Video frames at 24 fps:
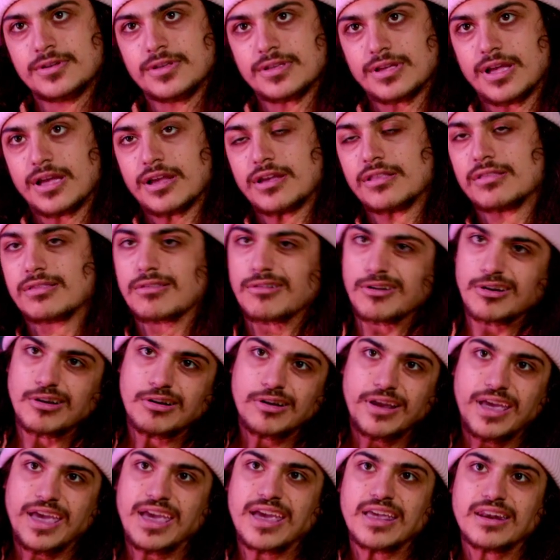I could learn
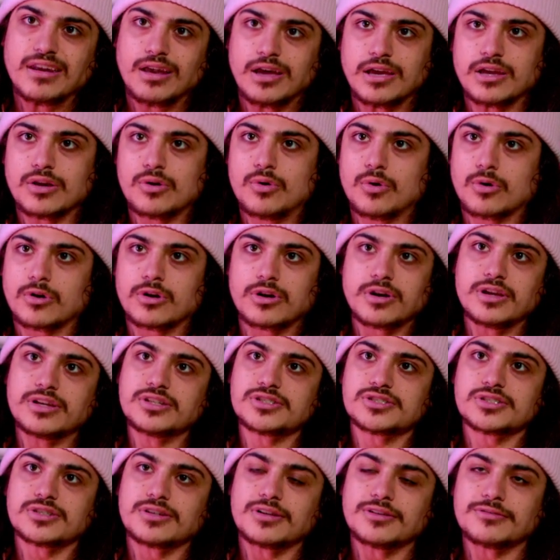hand-eye
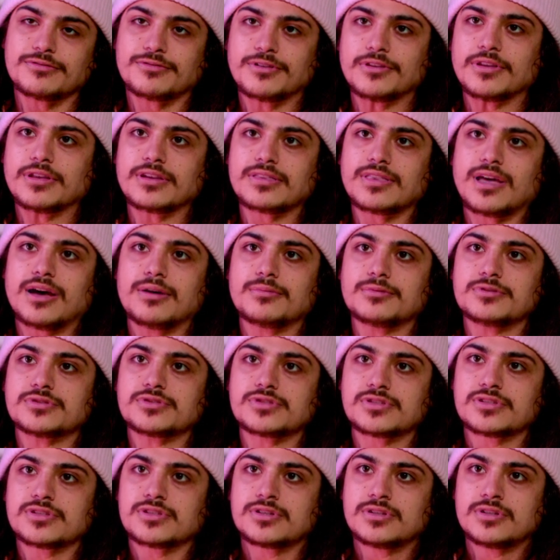coordination. I feel like that
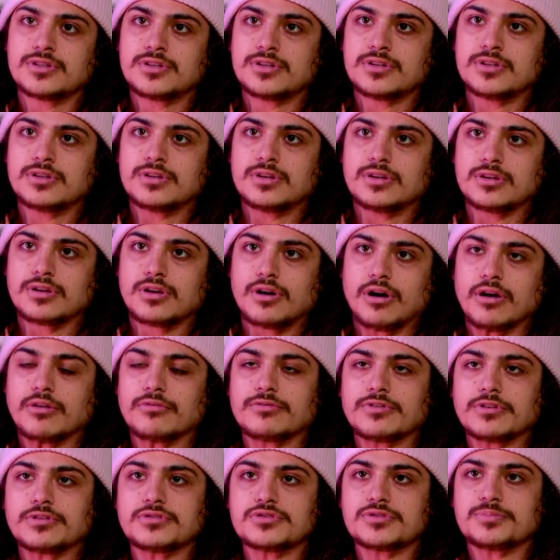was
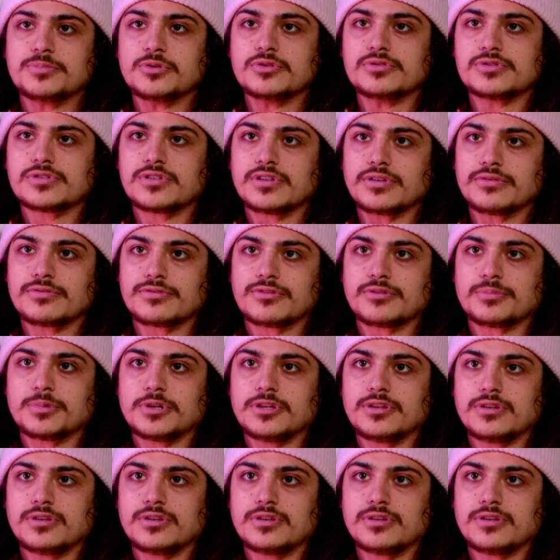confidence boosting for me.